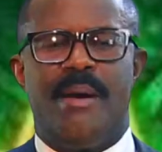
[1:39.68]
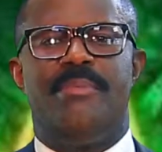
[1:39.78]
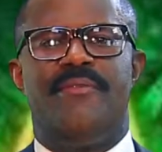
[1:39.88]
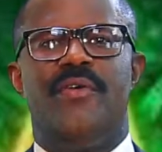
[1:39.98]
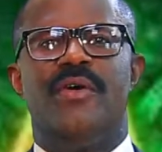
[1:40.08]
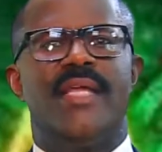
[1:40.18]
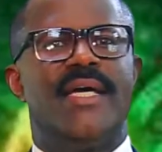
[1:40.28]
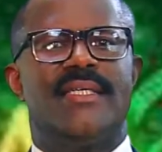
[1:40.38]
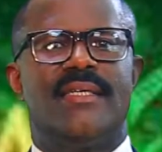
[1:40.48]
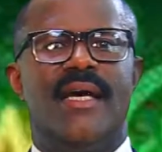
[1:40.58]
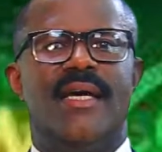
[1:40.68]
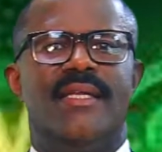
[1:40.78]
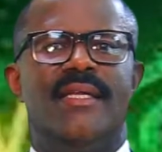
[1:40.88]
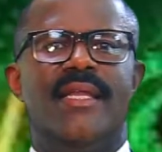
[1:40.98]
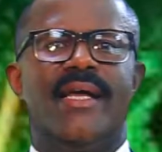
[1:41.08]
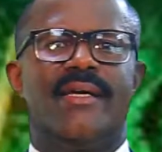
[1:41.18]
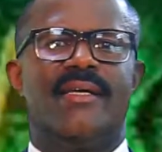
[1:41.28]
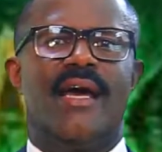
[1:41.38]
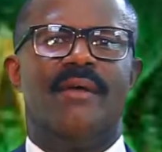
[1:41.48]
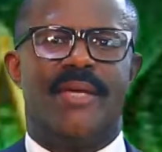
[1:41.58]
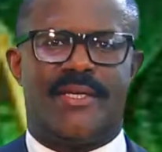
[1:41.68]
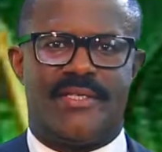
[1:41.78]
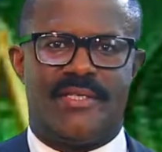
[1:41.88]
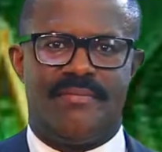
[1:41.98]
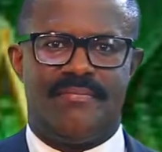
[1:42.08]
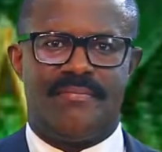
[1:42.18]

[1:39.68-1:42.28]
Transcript: But before that, in our hidden economics,